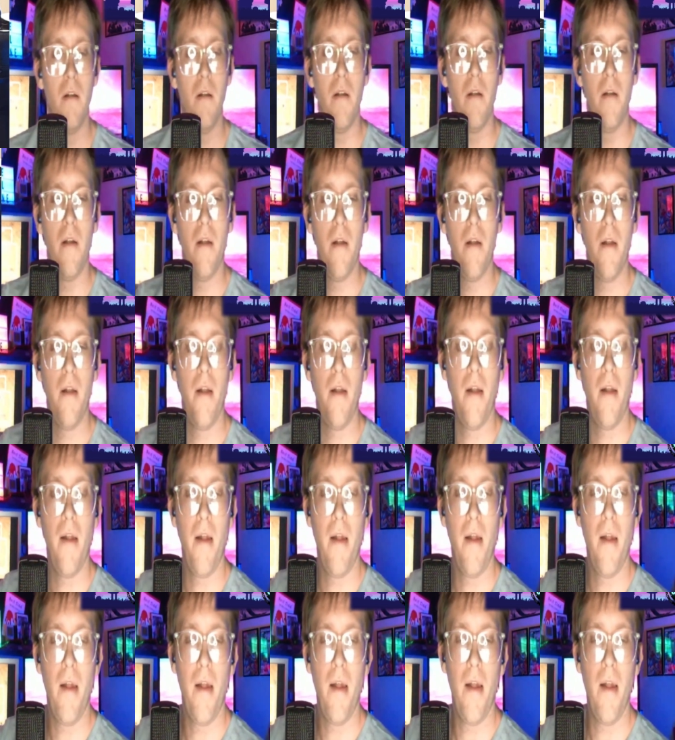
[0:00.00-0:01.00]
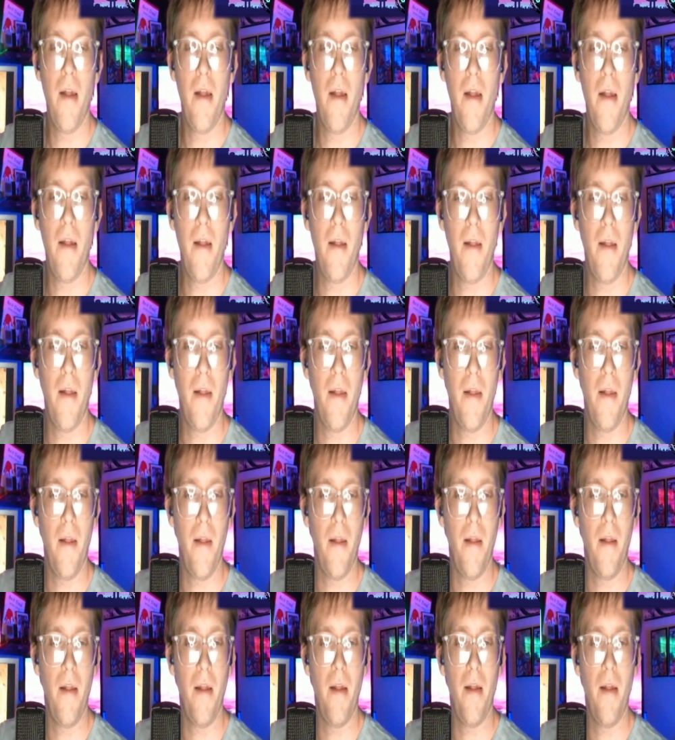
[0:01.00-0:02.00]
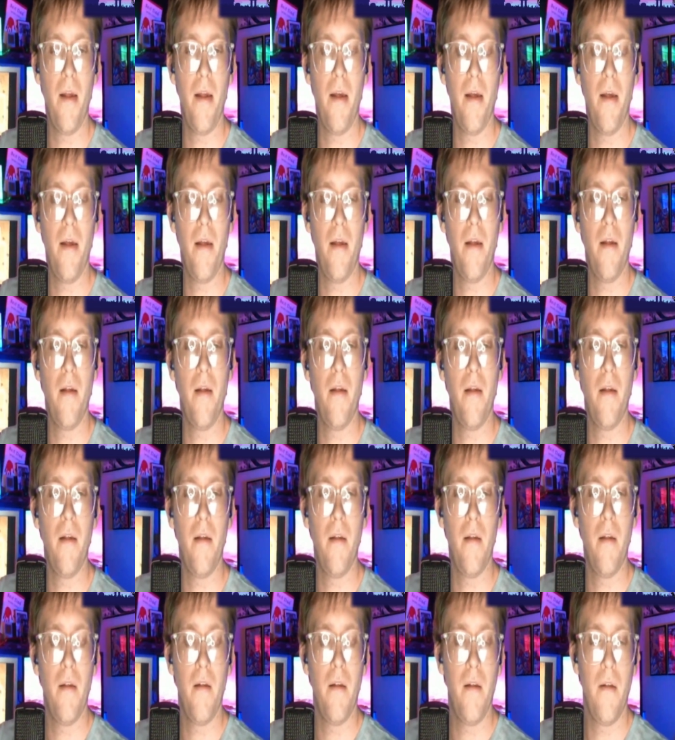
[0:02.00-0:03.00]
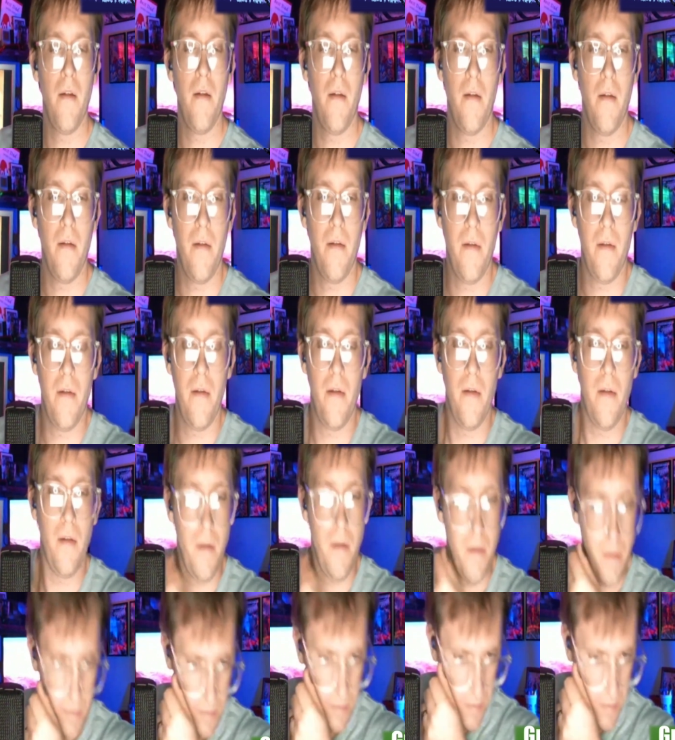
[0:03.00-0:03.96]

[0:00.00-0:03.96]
(not speaking)